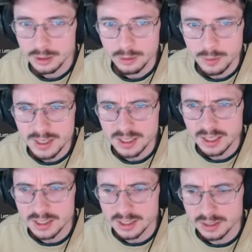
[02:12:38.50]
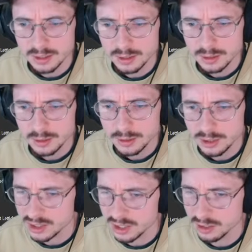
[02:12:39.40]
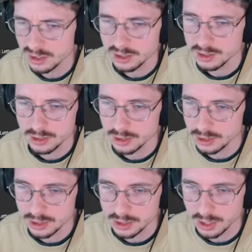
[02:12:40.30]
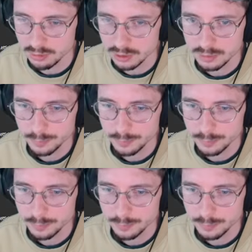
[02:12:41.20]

Where's the kissing? Just in general?